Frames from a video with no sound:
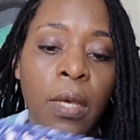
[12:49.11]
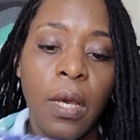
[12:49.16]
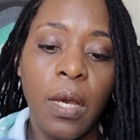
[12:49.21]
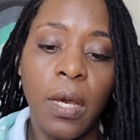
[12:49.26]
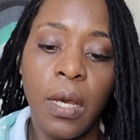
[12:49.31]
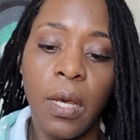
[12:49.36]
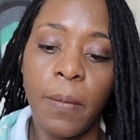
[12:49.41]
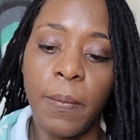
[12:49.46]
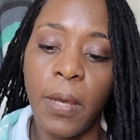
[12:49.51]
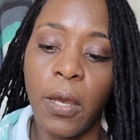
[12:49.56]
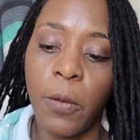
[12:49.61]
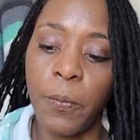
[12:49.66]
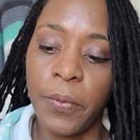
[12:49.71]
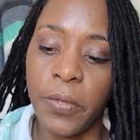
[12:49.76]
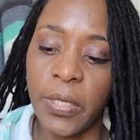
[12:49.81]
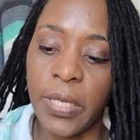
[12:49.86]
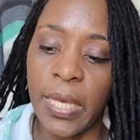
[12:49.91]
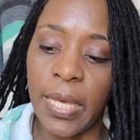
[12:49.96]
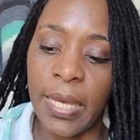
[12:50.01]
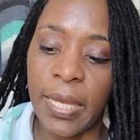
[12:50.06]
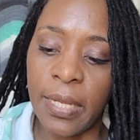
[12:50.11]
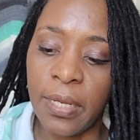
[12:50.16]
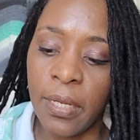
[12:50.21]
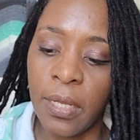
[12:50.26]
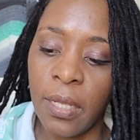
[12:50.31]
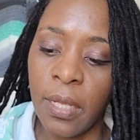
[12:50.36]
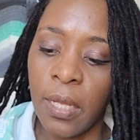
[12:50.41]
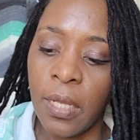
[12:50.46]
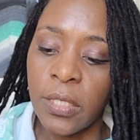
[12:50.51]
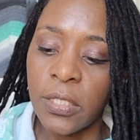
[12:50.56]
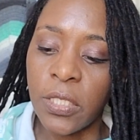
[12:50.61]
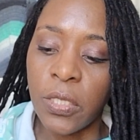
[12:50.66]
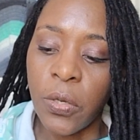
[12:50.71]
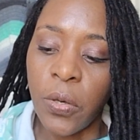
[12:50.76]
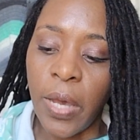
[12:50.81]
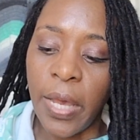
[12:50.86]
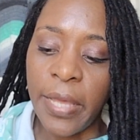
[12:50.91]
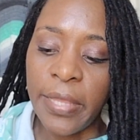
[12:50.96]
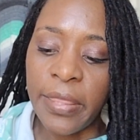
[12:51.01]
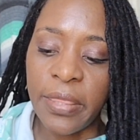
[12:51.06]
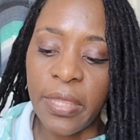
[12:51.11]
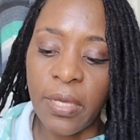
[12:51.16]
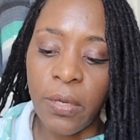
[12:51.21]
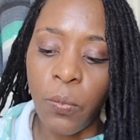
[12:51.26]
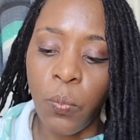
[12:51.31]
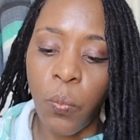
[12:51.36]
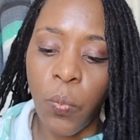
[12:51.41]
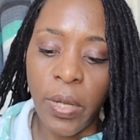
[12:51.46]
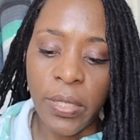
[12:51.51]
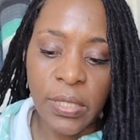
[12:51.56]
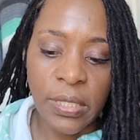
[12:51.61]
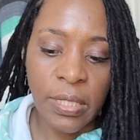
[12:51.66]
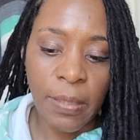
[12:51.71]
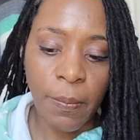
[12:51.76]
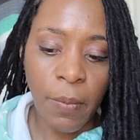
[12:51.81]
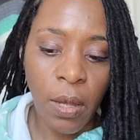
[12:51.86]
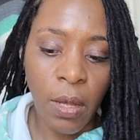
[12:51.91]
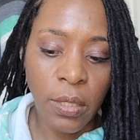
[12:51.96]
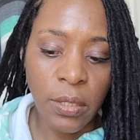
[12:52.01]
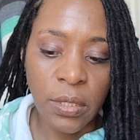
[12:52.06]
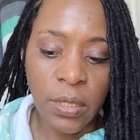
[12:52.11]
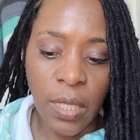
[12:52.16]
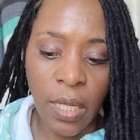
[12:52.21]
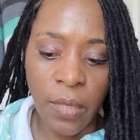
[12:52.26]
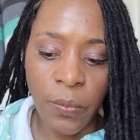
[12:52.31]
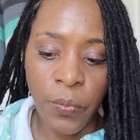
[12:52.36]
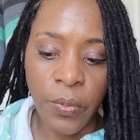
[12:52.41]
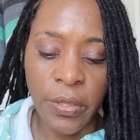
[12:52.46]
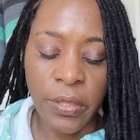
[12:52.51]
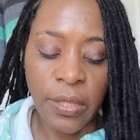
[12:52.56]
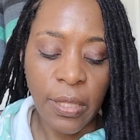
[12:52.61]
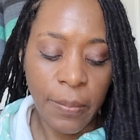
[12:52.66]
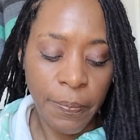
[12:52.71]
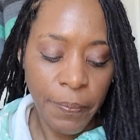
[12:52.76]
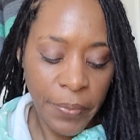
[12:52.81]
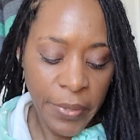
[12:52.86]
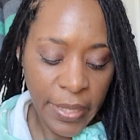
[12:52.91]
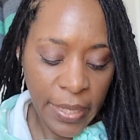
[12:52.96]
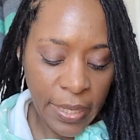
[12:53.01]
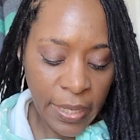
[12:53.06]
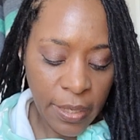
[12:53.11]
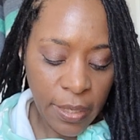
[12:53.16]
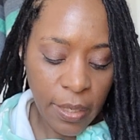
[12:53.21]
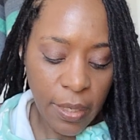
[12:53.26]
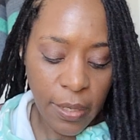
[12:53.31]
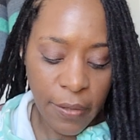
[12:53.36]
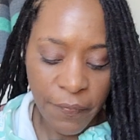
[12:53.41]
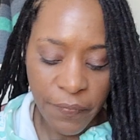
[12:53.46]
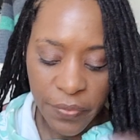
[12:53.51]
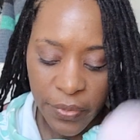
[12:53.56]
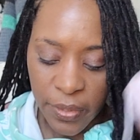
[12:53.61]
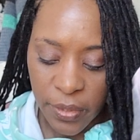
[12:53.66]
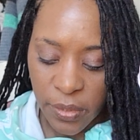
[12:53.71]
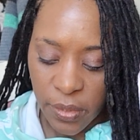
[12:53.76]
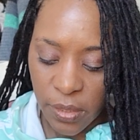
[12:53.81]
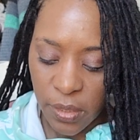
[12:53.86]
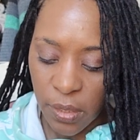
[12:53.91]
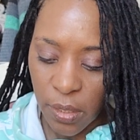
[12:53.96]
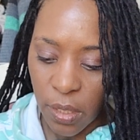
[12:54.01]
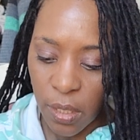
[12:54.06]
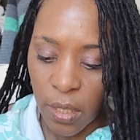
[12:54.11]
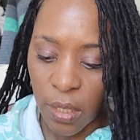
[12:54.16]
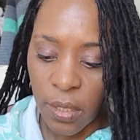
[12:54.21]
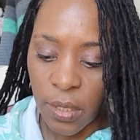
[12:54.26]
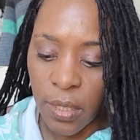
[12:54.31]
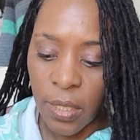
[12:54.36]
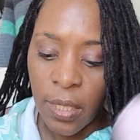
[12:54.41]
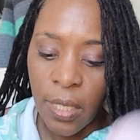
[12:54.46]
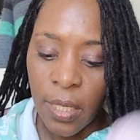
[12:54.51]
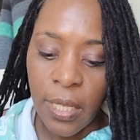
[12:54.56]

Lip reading: I hope you can. So I think once I'm all done with the pink of this yarn,